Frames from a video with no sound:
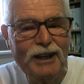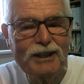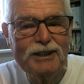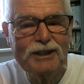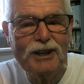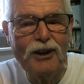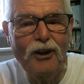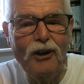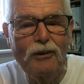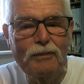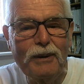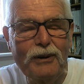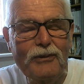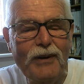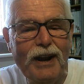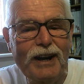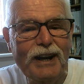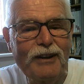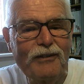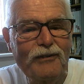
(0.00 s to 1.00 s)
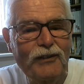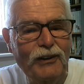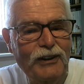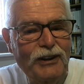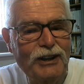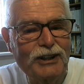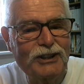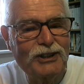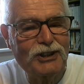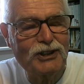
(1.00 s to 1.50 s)
let's all be ready
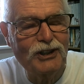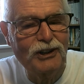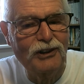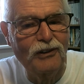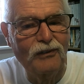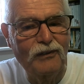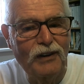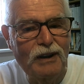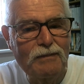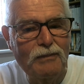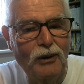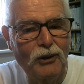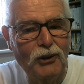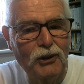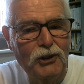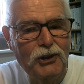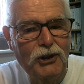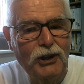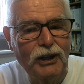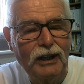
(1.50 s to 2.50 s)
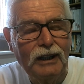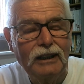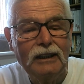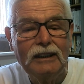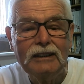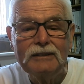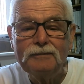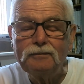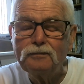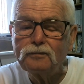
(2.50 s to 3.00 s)
for this lovely month.
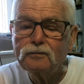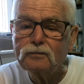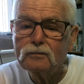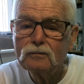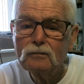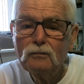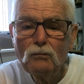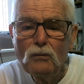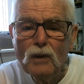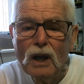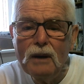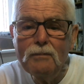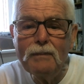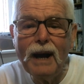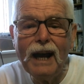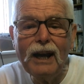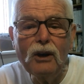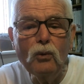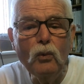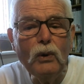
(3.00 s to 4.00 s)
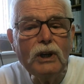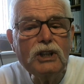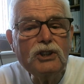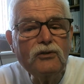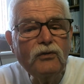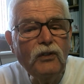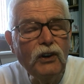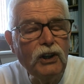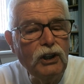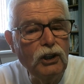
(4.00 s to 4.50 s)
My
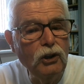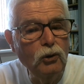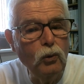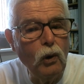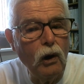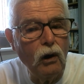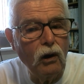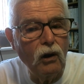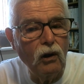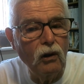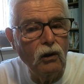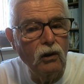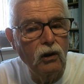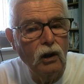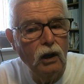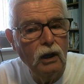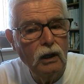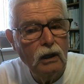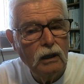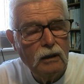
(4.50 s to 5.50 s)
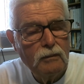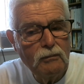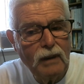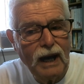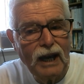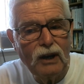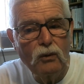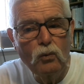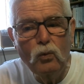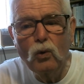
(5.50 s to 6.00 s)
wish for you all,
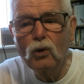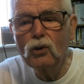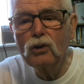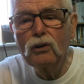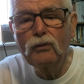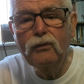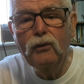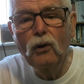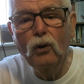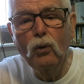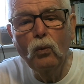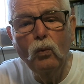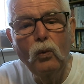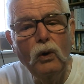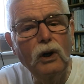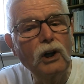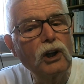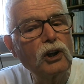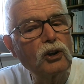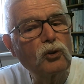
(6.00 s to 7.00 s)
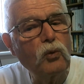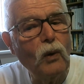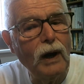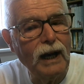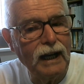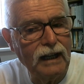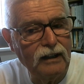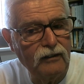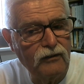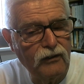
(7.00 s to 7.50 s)
my wonderful
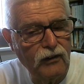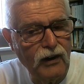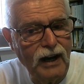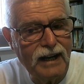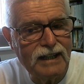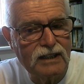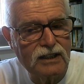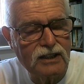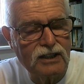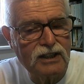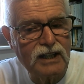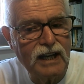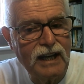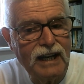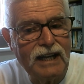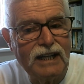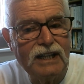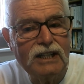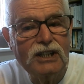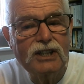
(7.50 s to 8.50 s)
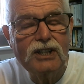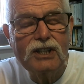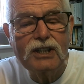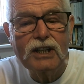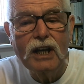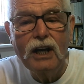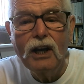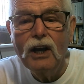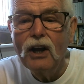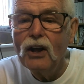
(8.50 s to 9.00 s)
worldwide friends,
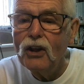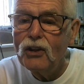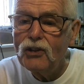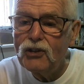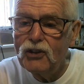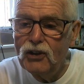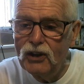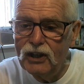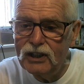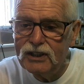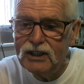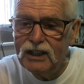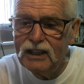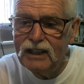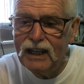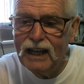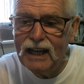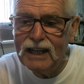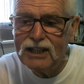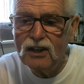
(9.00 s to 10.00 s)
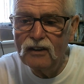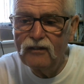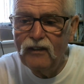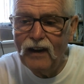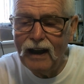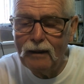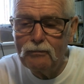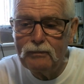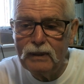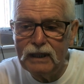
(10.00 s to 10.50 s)
is 30 days
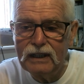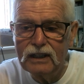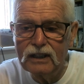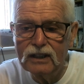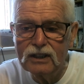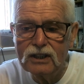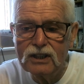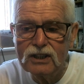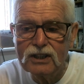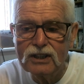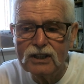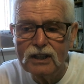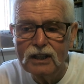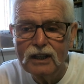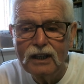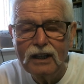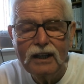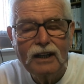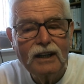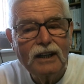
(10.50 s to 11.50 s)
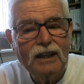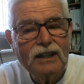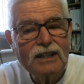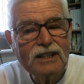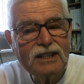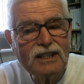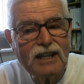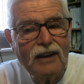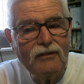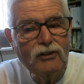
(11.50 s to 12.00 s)
of happiness,
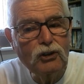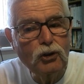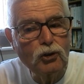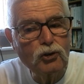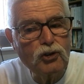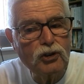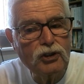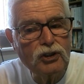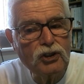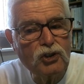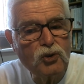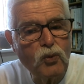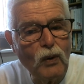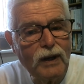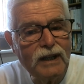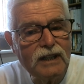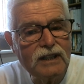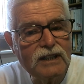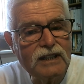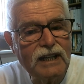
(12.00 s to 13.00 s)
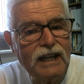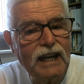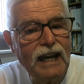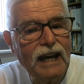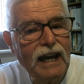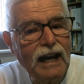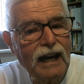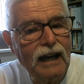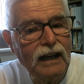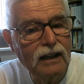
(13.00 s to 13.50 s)

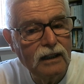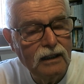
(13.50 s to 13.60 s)
720